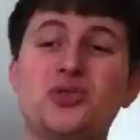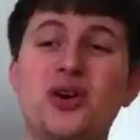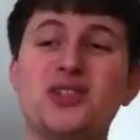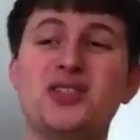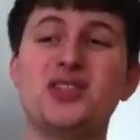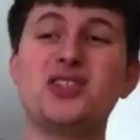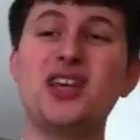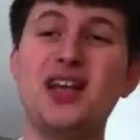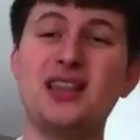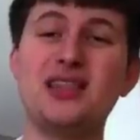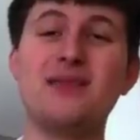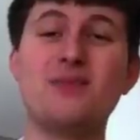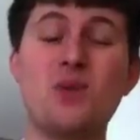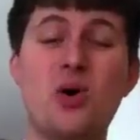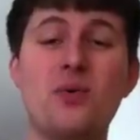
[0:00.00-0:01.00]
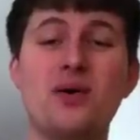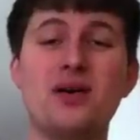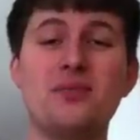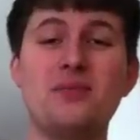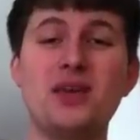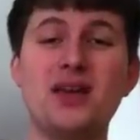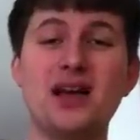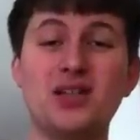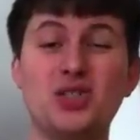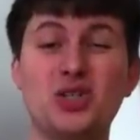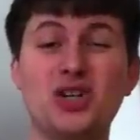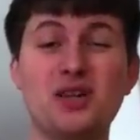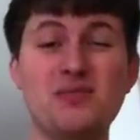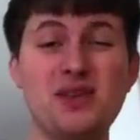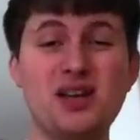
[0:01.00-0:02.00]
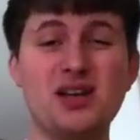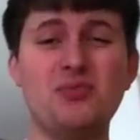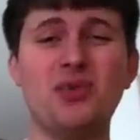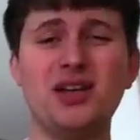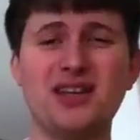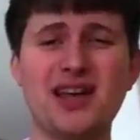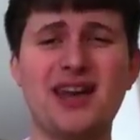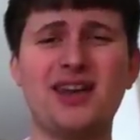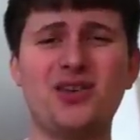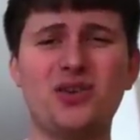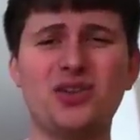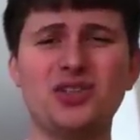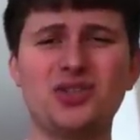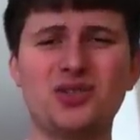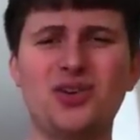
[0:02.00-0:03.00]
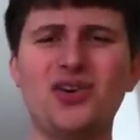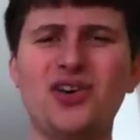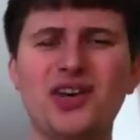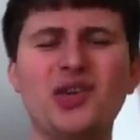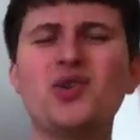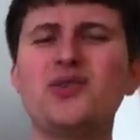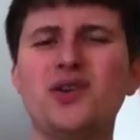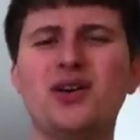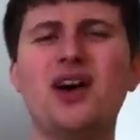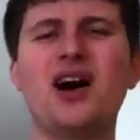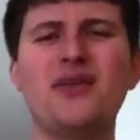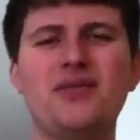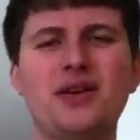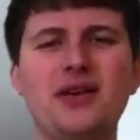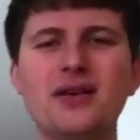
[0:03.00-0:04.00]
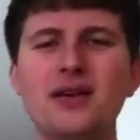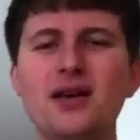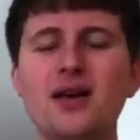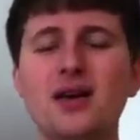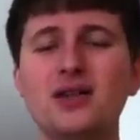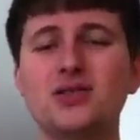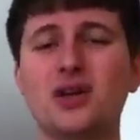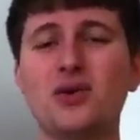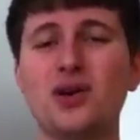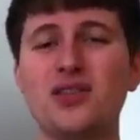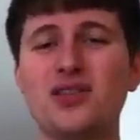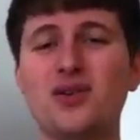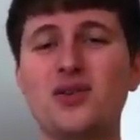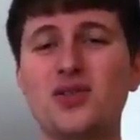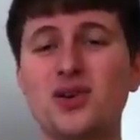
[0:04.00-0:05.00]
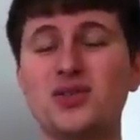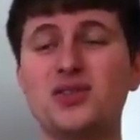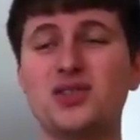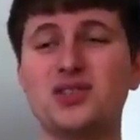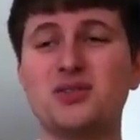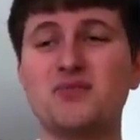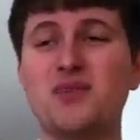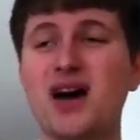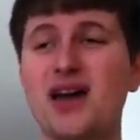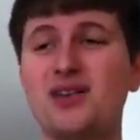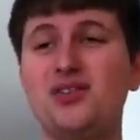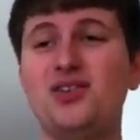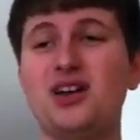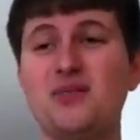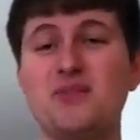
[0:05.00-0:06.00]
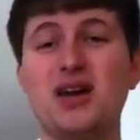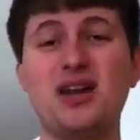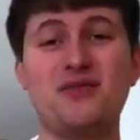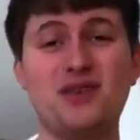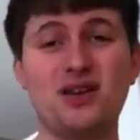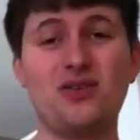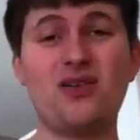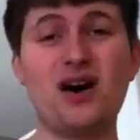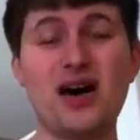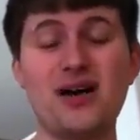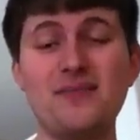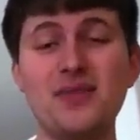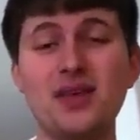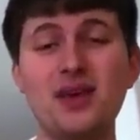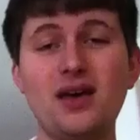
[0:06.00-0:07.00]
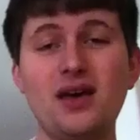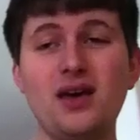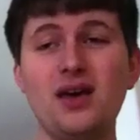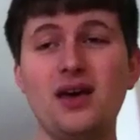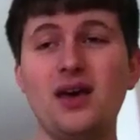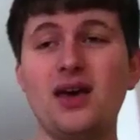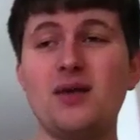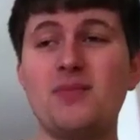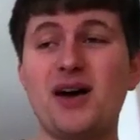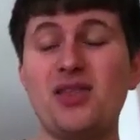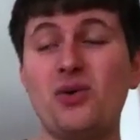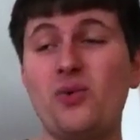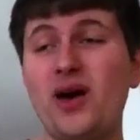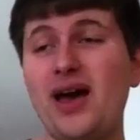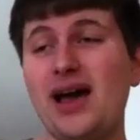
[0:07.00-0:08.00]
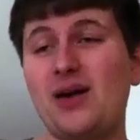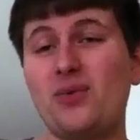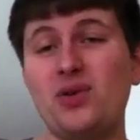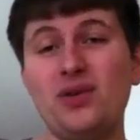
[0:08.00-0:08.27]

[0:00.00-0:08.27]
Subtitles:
choices in the moment because you're going to be in complete technical control and you'll feel confident. So I really think with those things in mind, you're going to benefit a lot. And by the way,